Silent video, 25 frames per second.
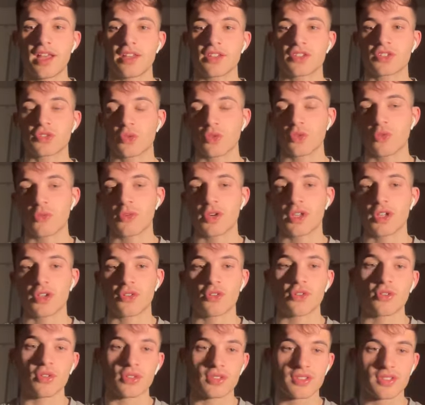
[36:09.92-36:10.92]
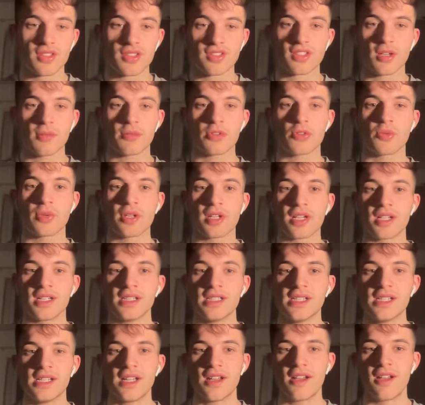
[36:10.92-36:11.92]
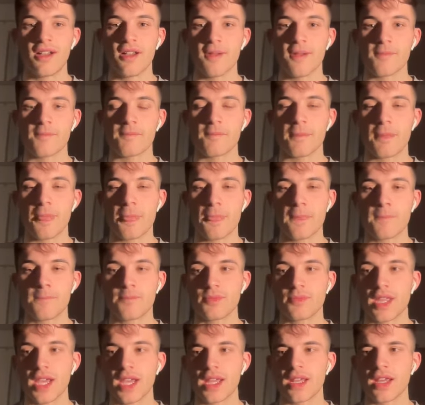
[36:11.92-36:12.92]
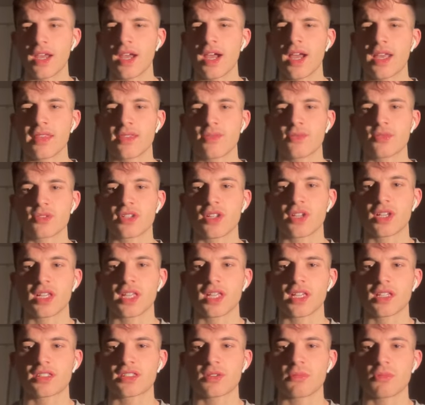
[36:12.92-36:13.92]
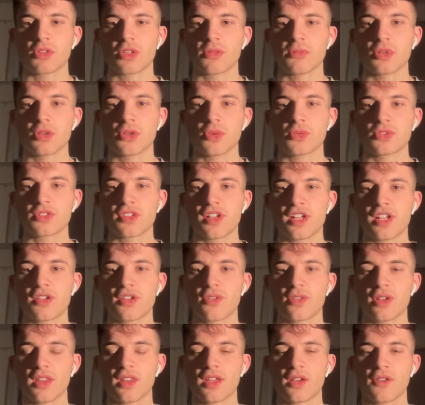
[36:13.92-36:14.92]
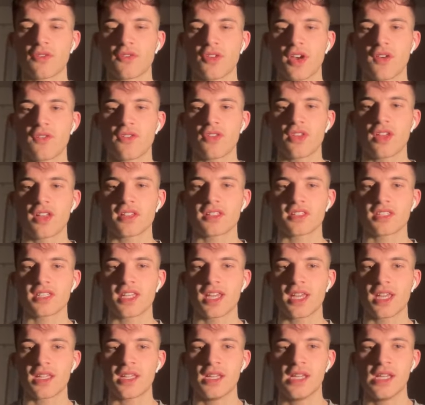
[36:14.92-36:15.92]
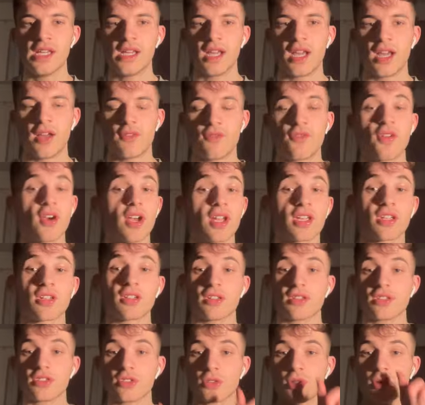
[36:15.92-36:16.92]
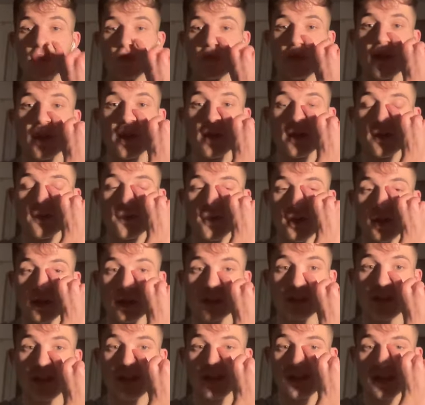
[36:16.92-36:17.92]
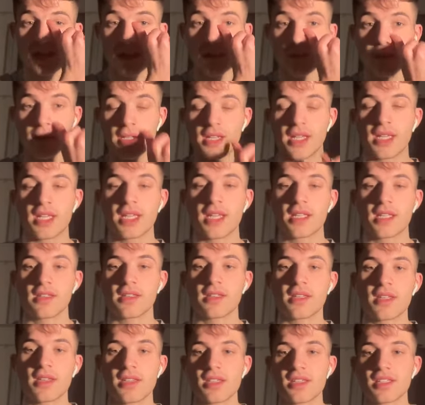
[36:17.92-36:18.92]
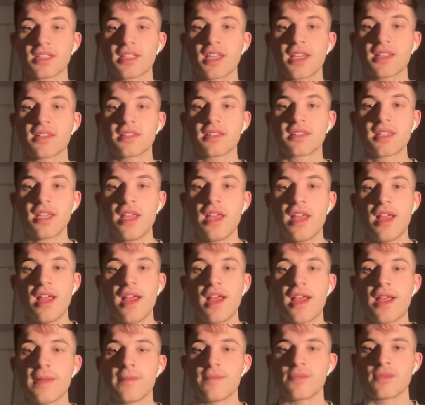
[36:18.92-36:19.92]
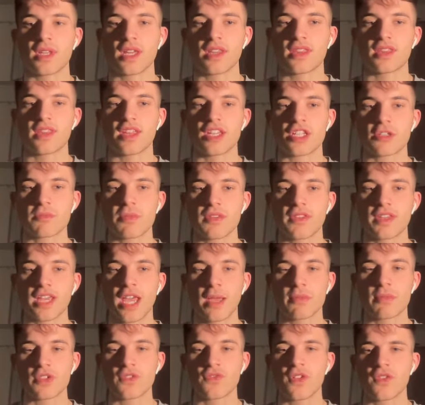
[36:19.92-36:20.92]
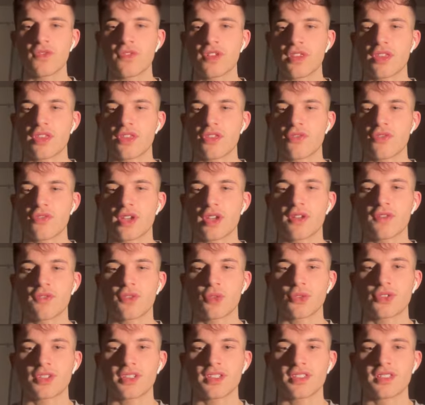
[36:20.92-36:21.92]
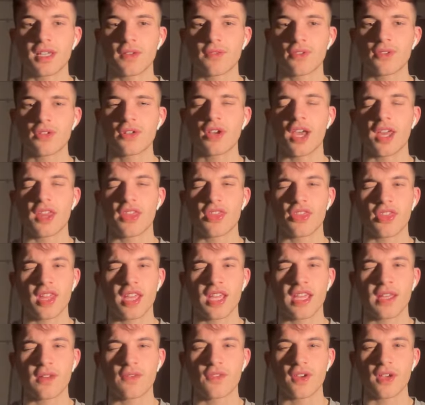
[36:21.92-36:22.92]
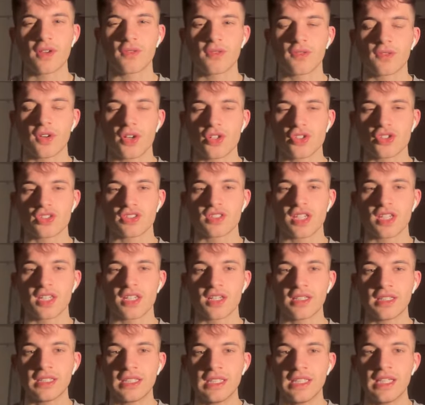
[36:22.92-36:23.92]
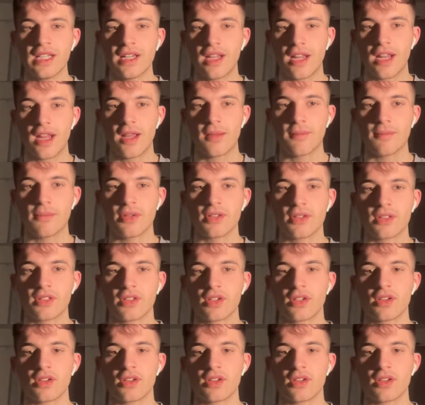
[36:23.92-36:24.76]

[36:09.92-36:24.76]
score the winner or set up the winner. Um, and I was looking at some of the models earlier on. I think 538, a very good sort of advanced data company in the States. I think they split the game as 53-47, I think, in favour of Argentina. But